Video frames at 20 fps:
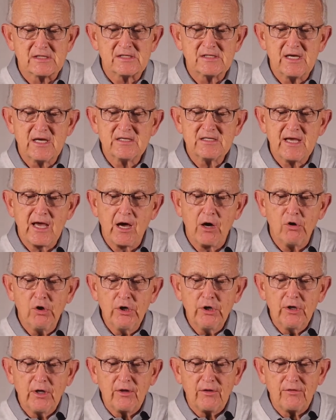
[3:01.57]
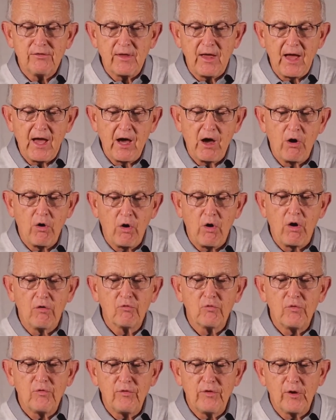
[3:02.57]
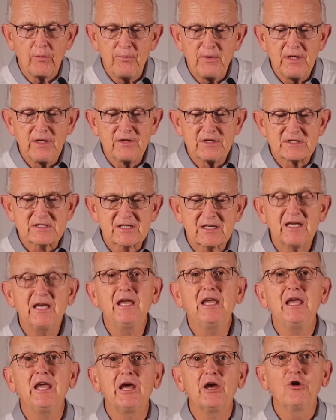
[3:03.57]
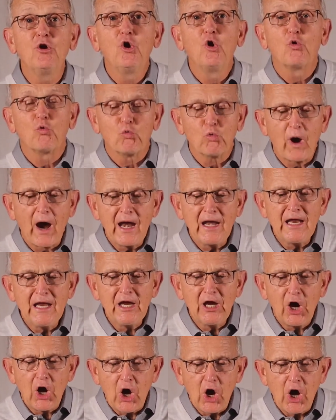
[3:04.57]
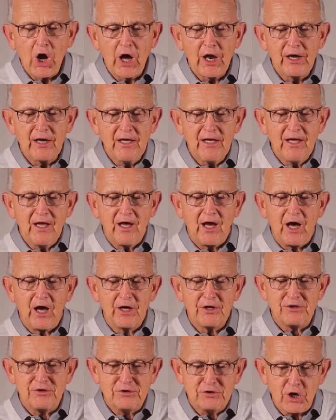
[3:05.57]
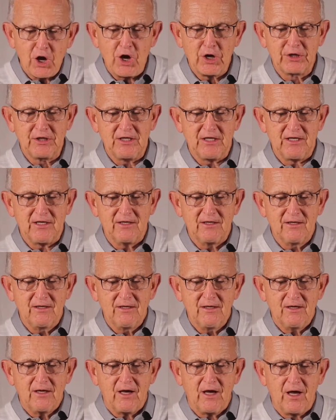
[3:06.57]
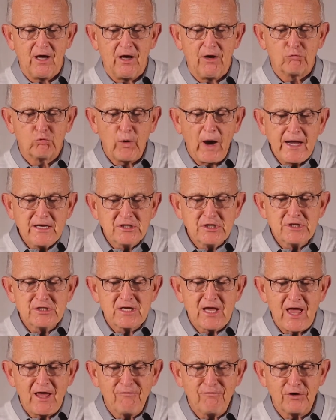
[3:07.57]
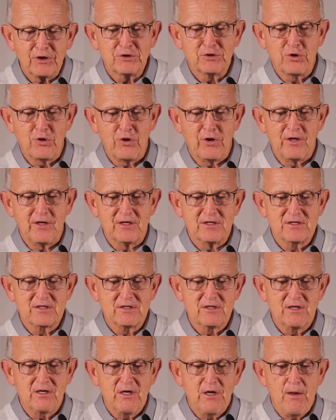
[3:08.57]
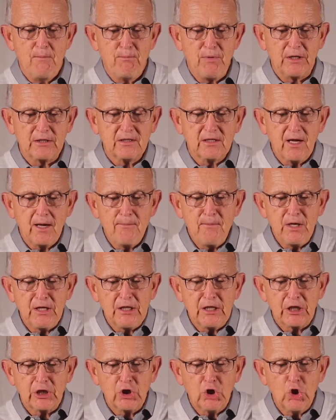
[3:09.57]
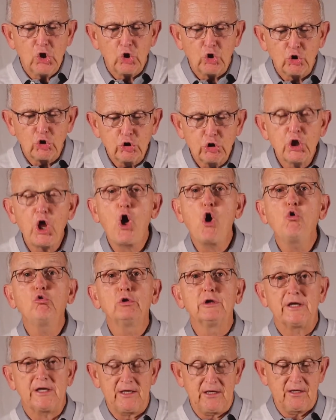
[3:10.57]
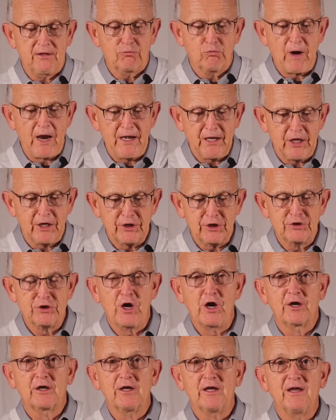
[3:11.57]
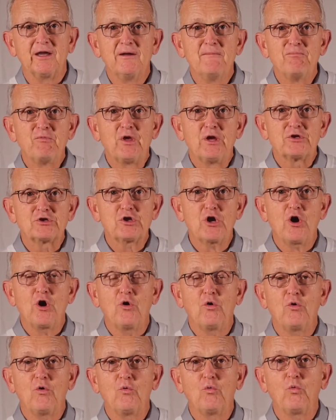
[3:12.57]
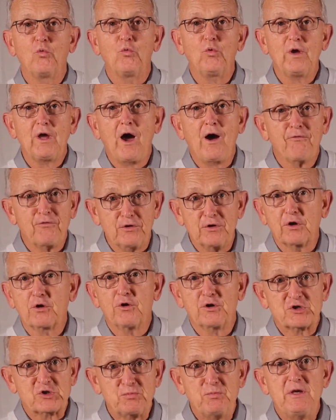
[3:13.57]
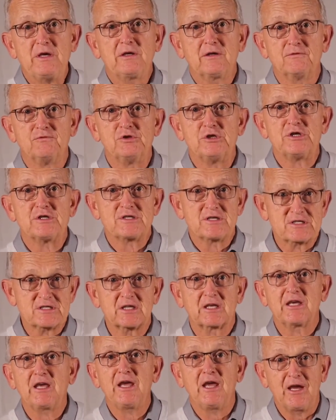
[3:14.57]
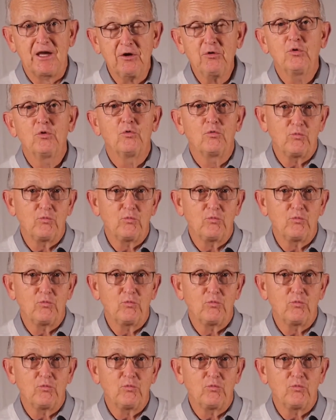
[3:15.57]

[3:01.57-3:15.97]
It says how there'll be this king riding on a donkey, righteous and victorious, but coming in lowly riding on a donkey. So we often, of course, speak of Jesus the king.